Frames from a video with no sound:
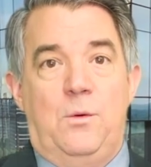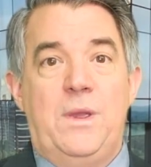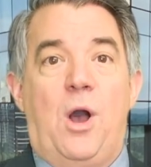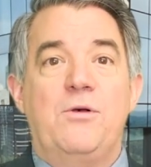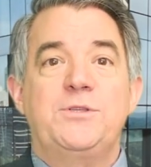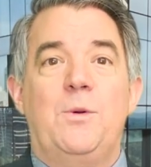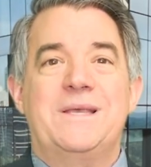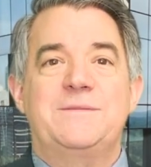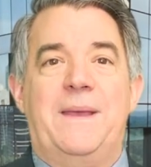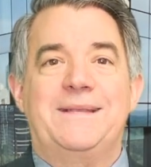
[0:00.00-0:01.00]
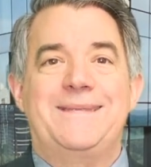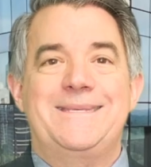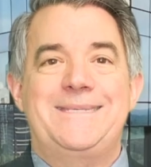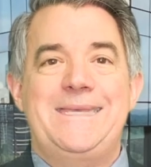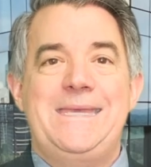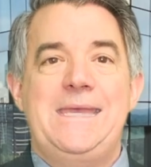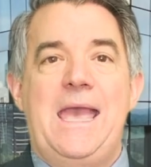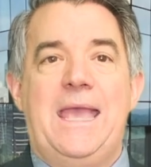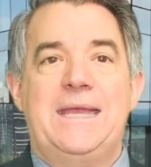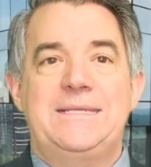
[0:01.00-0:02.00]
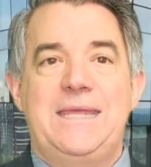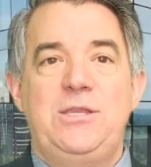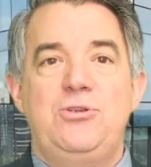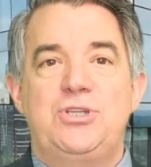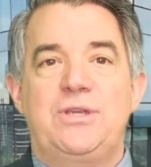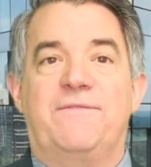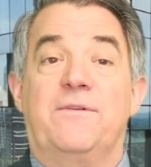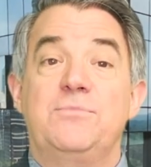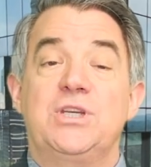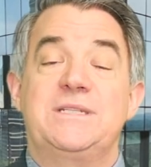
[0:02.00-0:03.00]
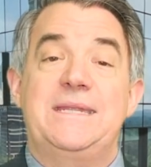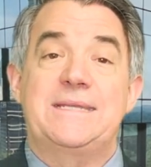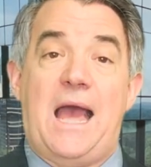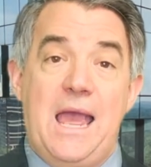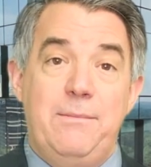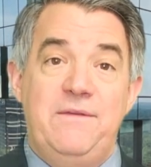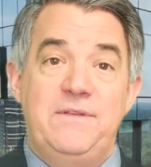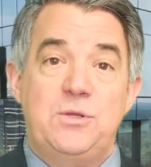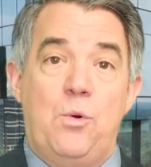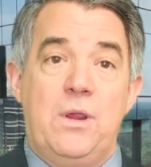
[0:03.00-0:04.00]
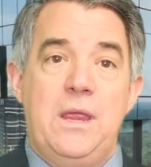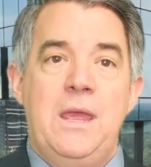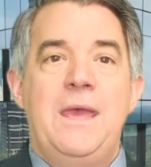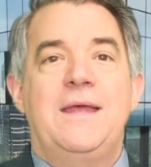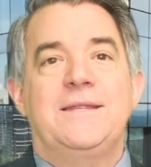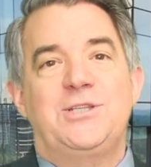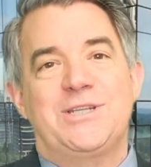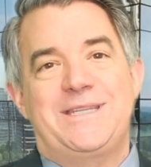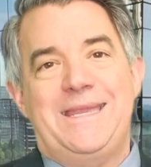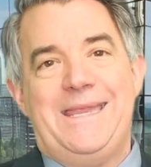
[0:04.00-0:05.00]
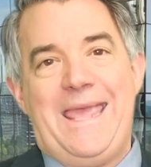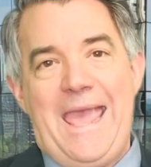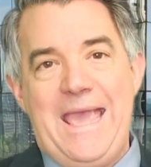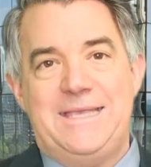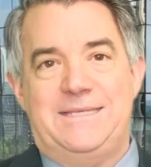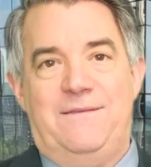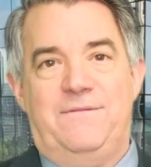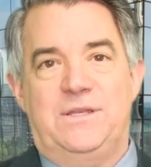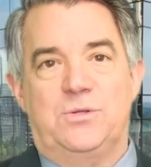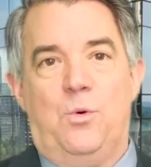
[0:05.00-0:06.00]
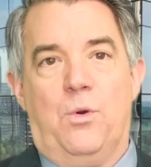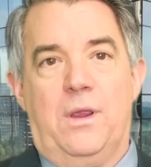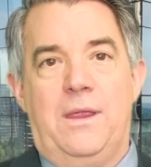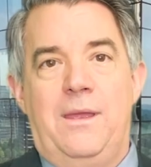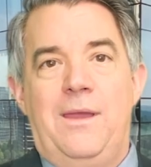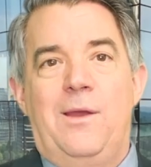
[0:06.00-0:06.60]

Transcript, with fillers: We also expect to see a continued shift from just in time inventory to just in case inventory,